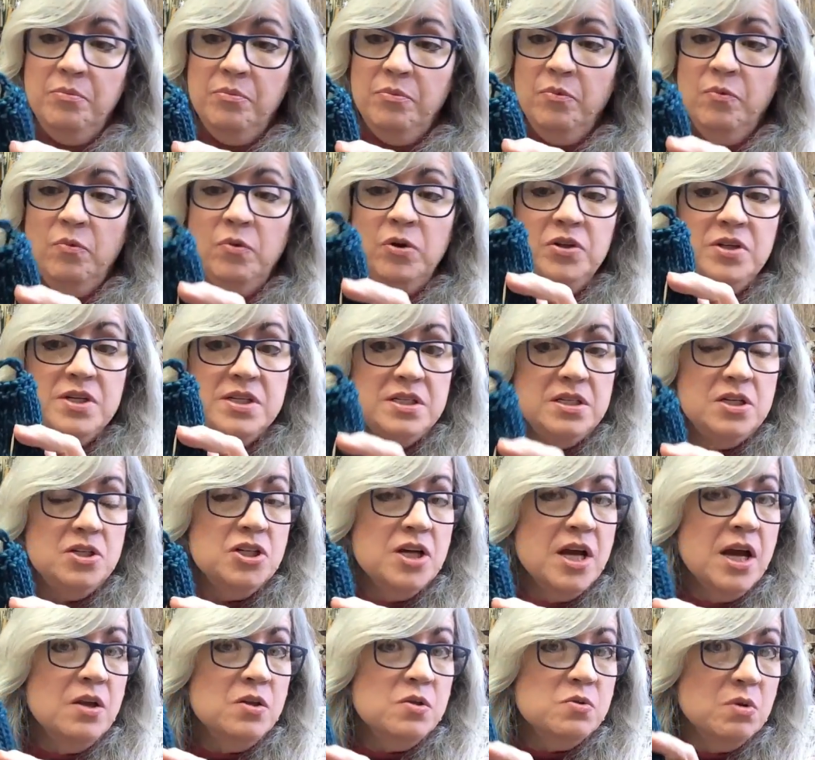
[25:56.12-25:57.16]
well, the stitch
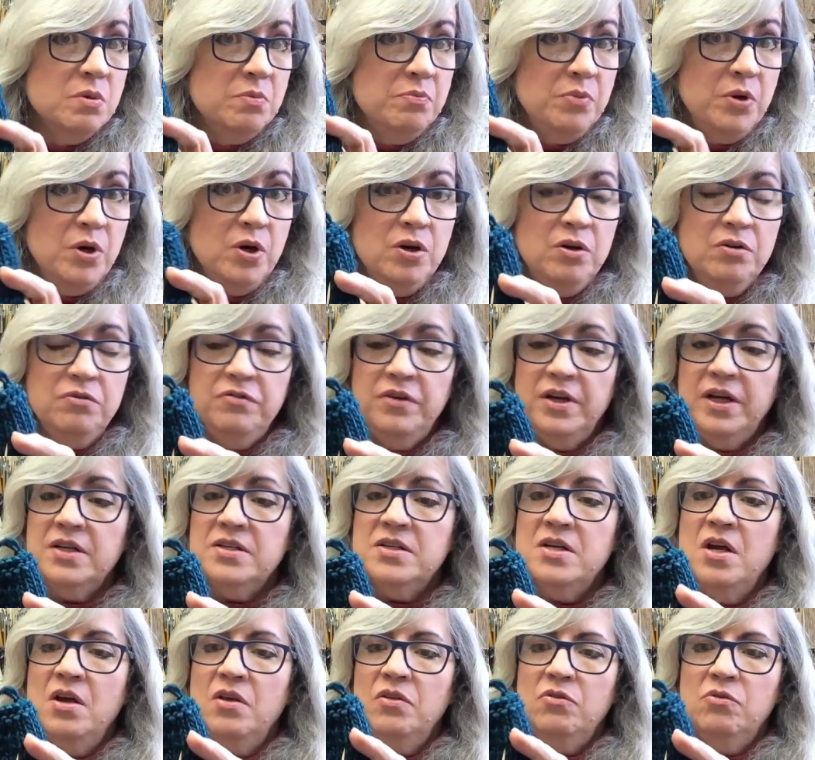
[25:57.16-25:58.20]
counts were
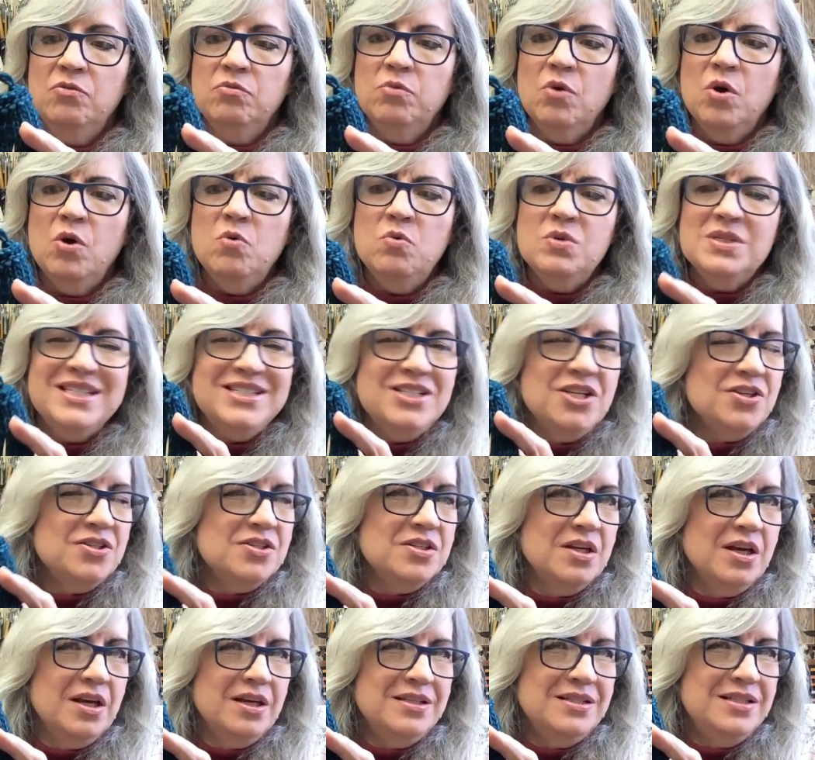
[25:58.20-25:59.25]
perfect. The row was
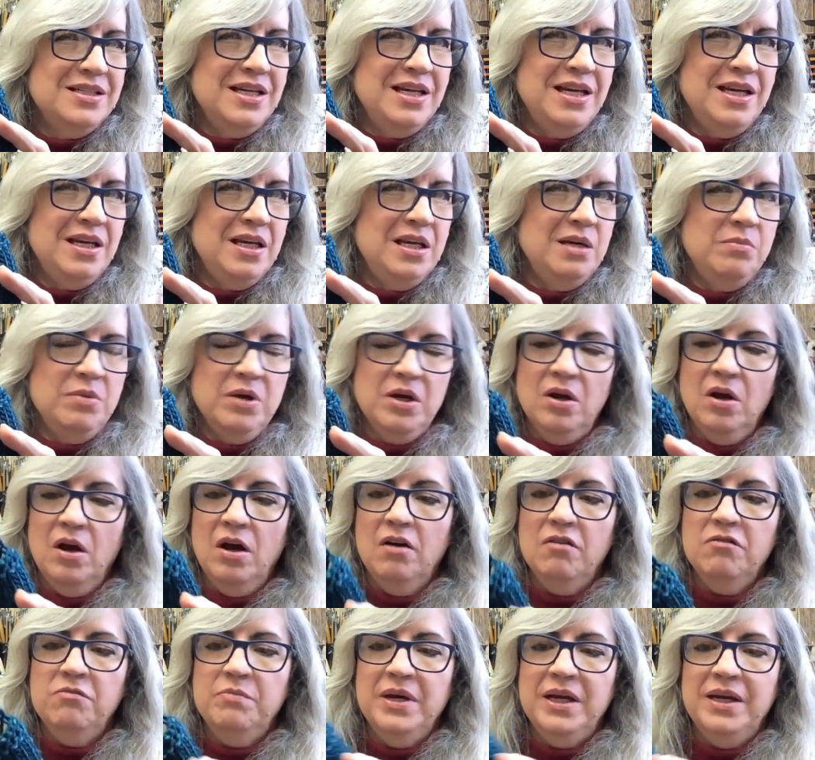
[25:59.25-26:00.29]
just a teeny bit
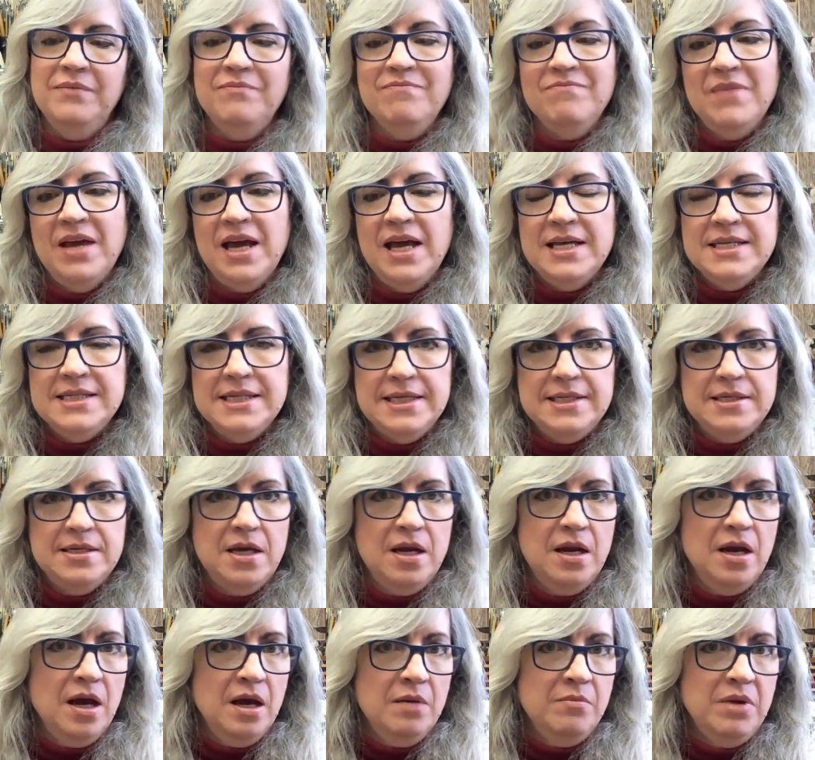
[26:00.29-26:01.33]
off, but as I
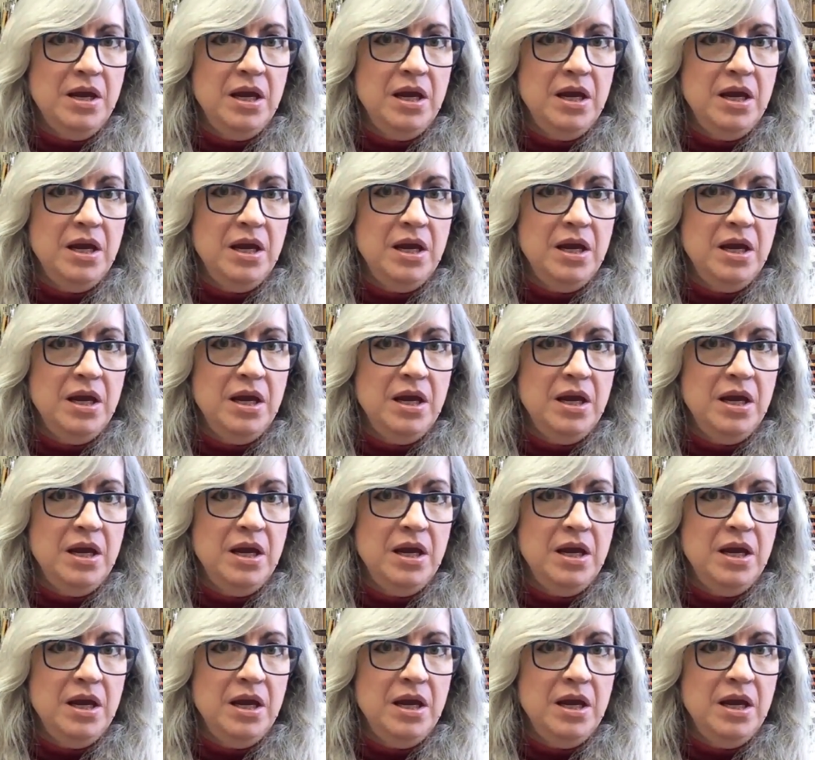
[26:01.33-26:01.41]
said, I'm